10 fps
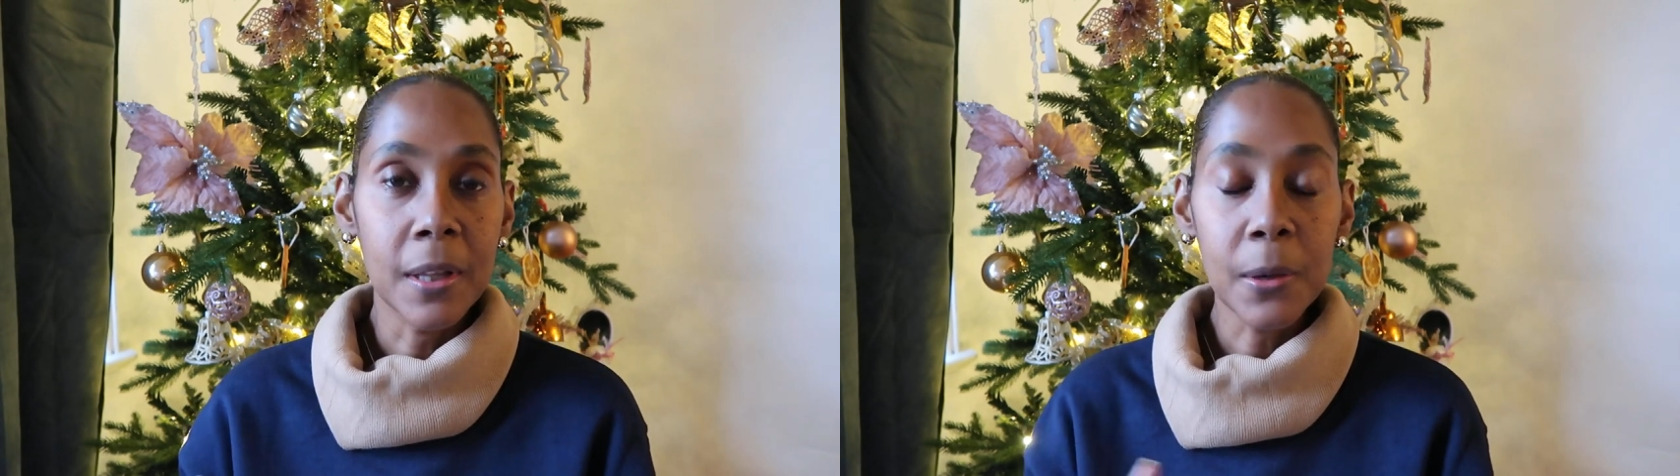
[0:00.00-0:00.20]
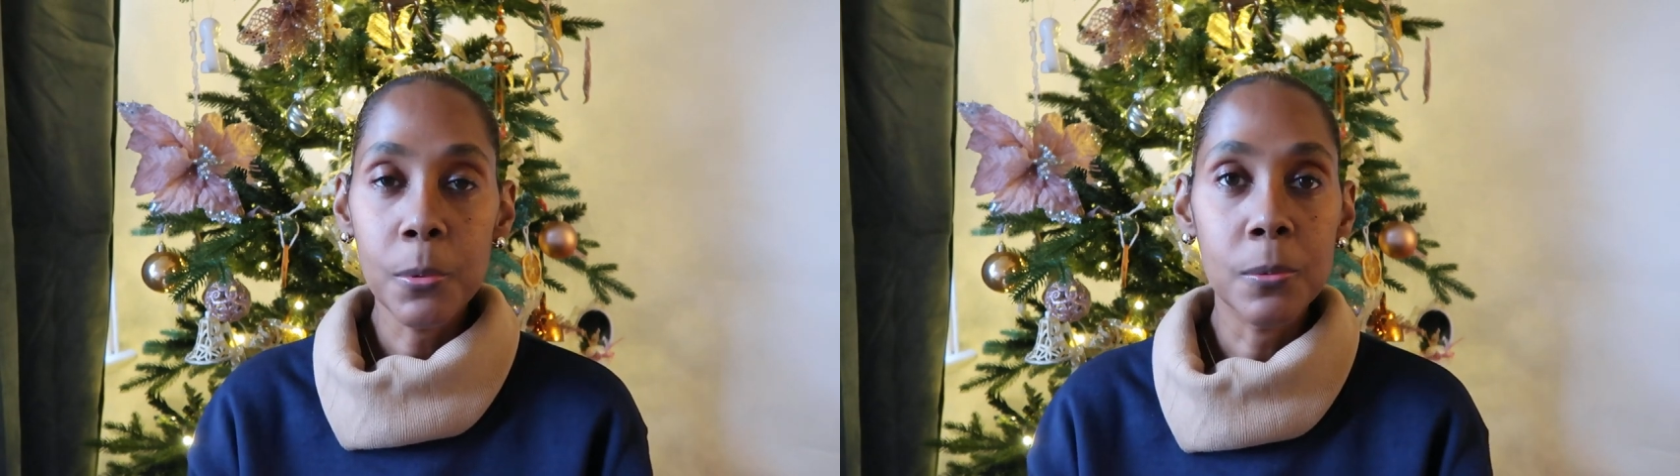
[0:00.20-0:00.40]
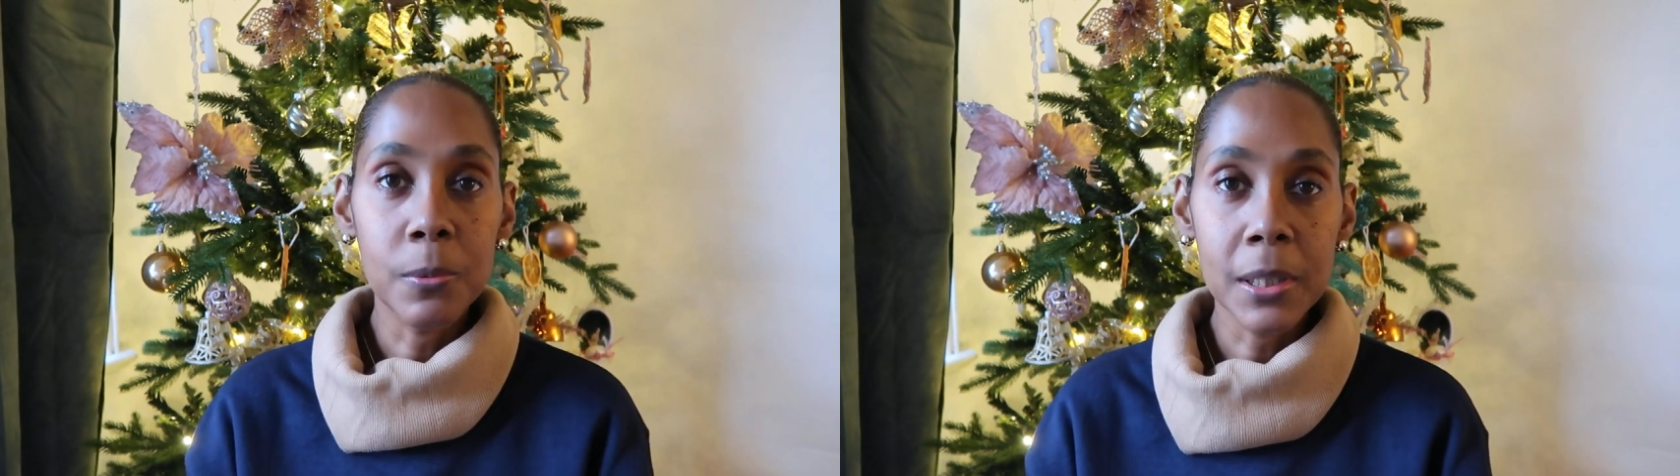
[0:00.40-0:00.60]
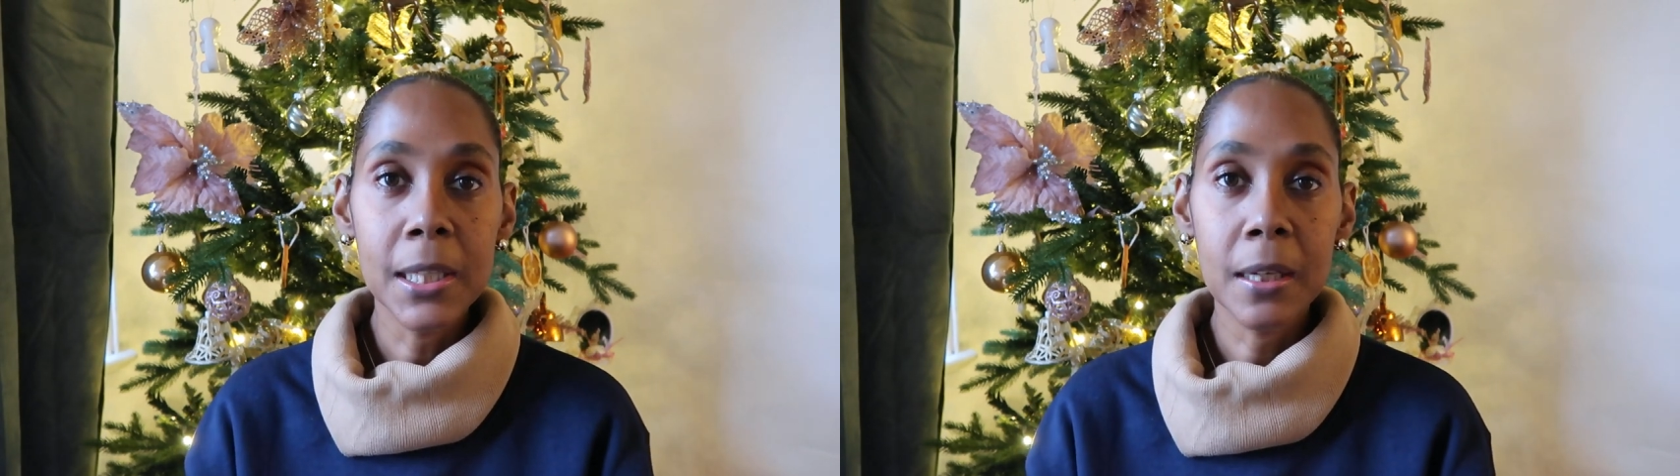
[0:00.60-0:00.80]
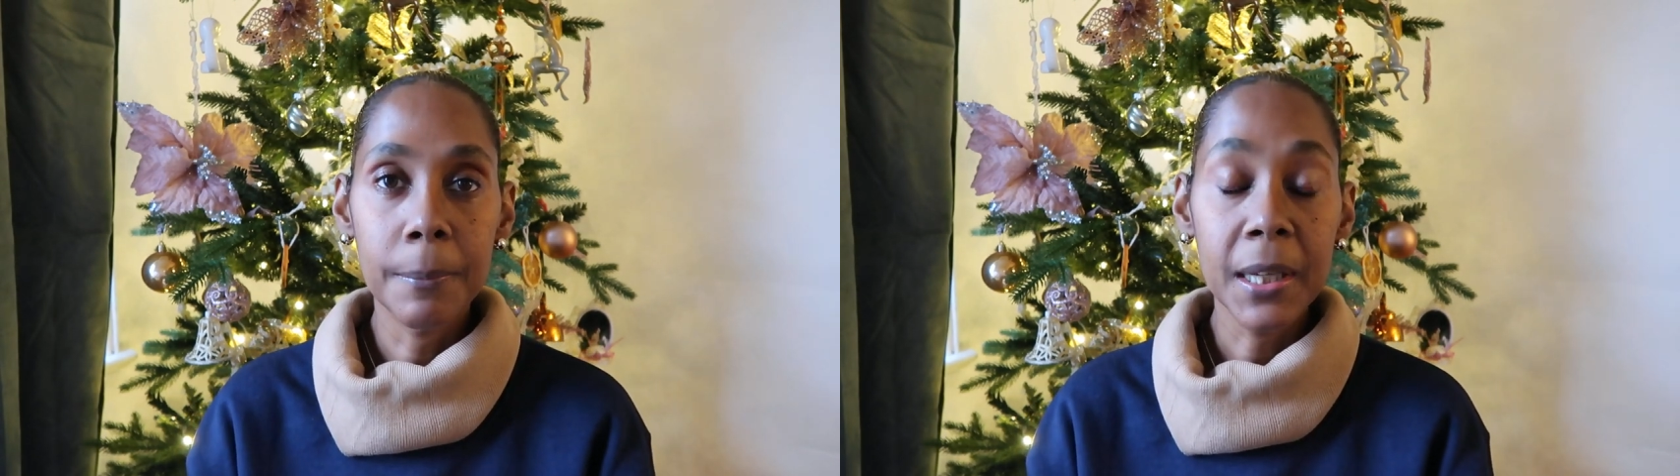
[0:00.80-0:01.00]
They were
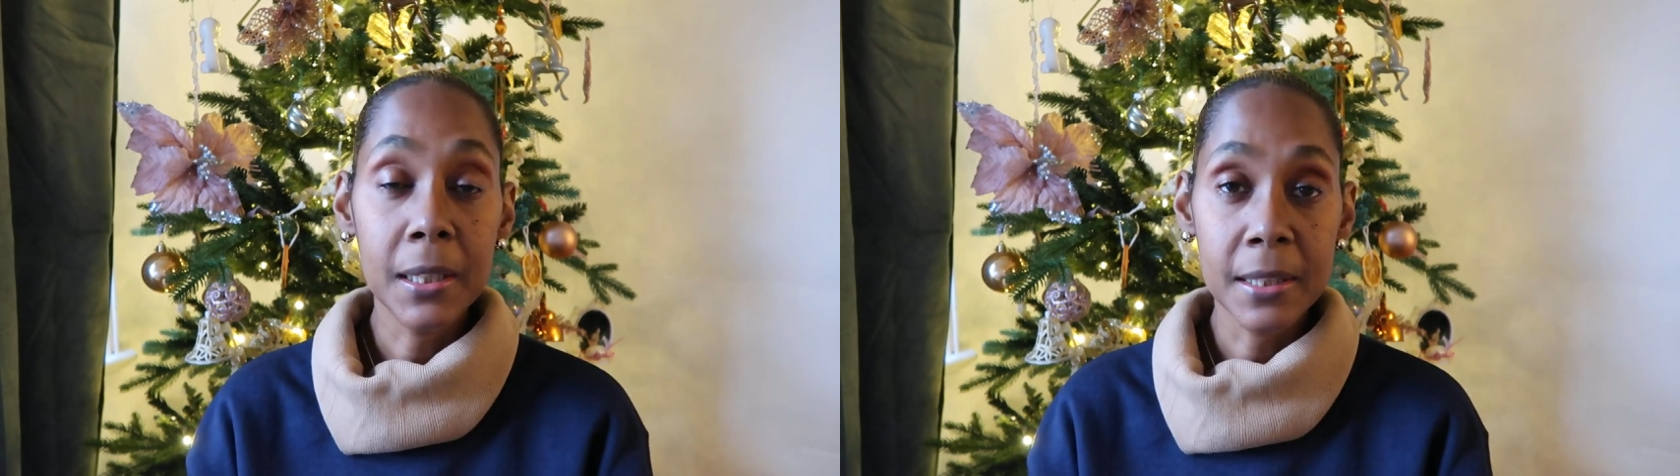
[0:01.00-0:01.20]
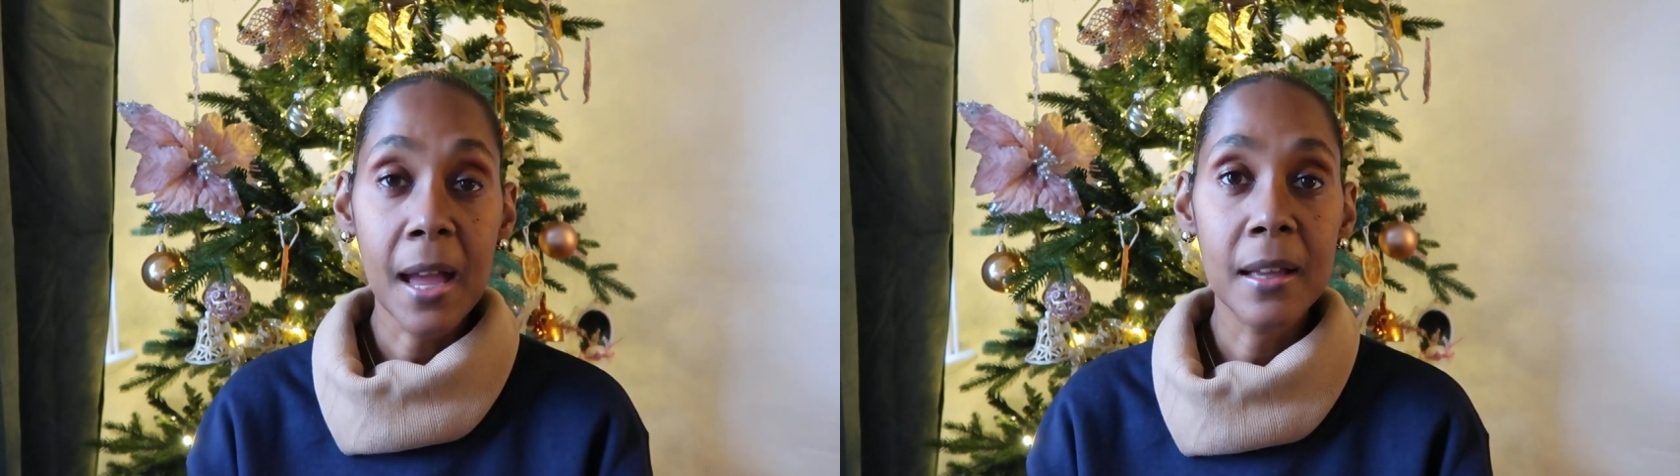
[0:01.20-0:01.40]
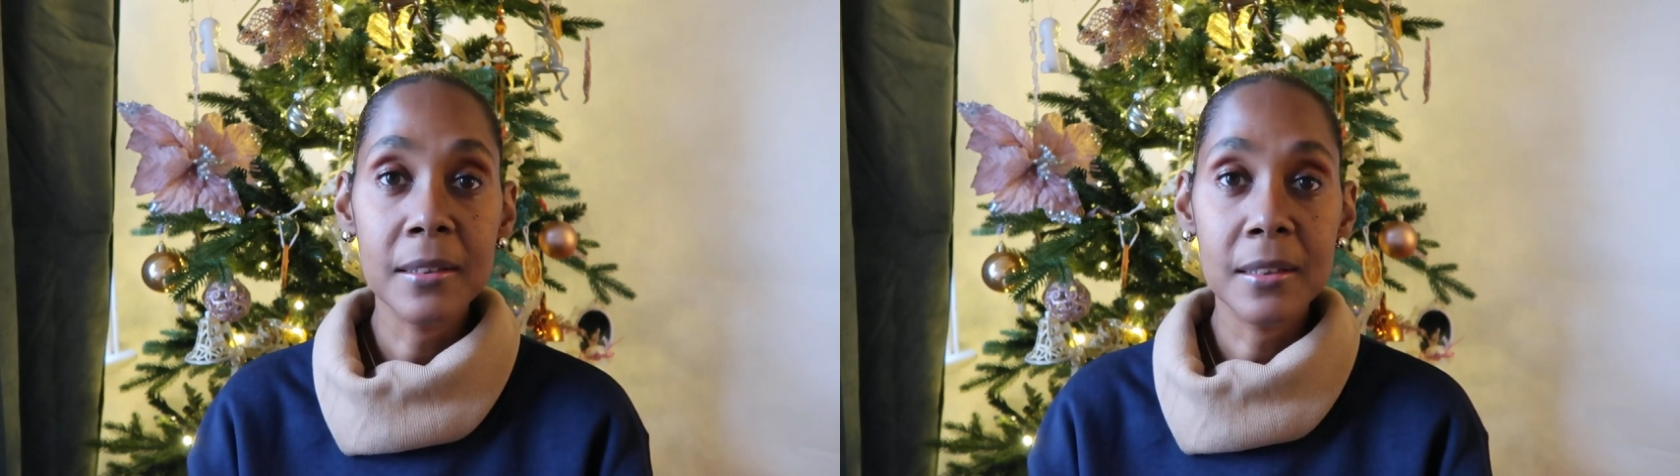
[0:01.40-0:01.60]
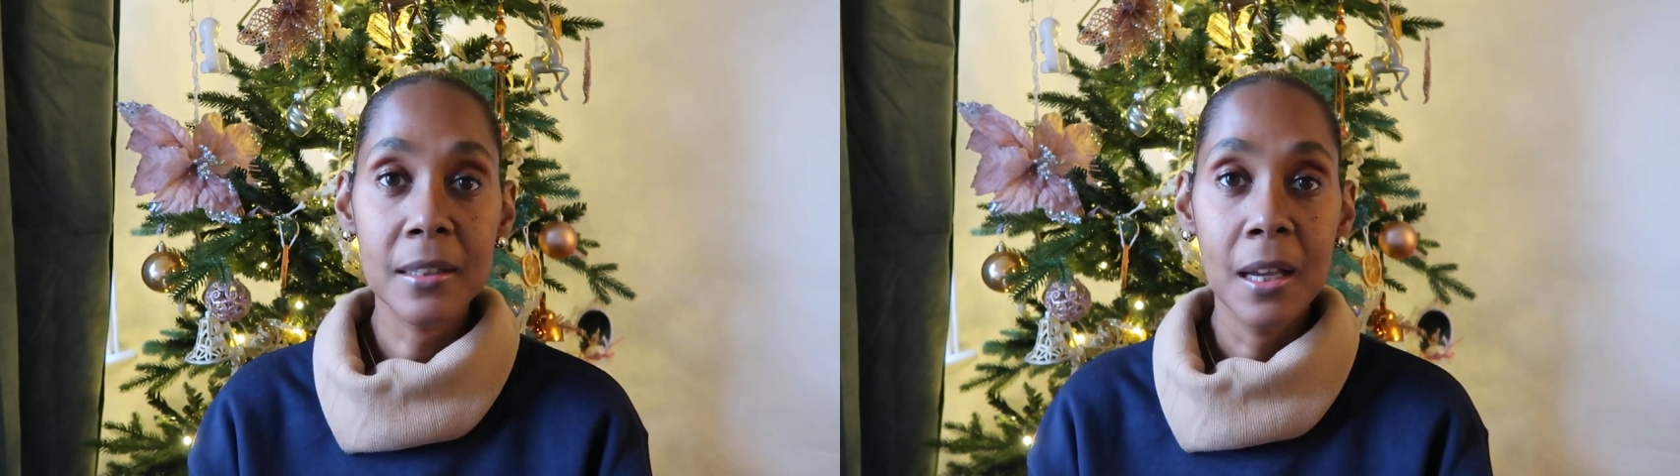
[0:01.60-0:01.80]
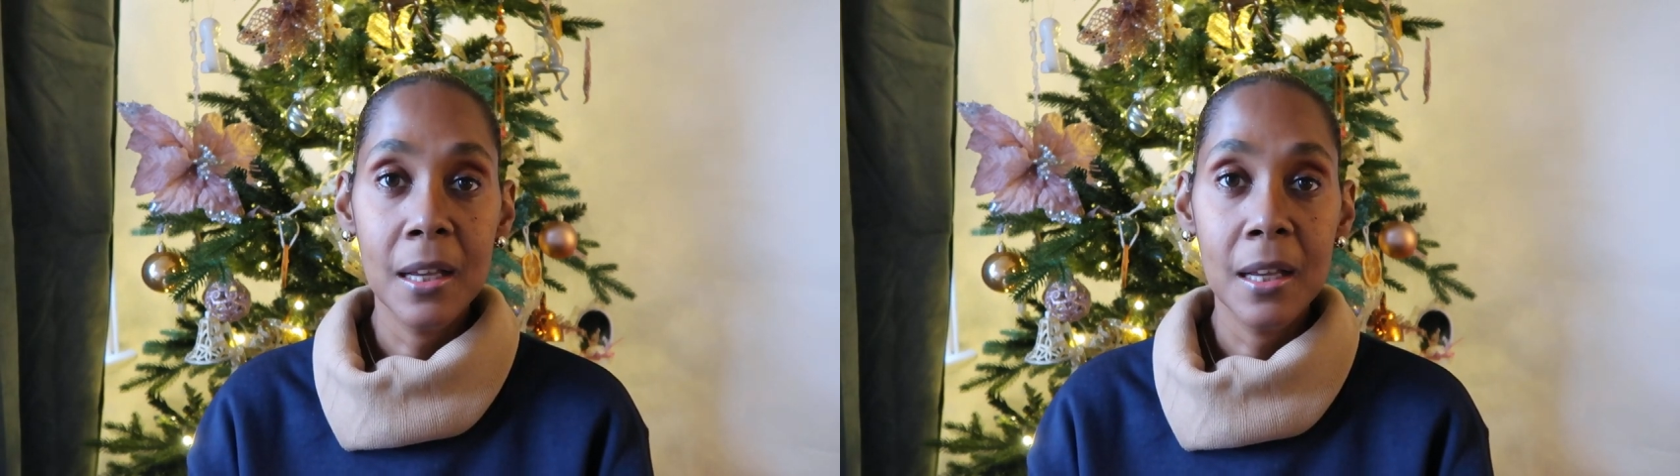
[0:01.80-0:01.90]
really committed, yes.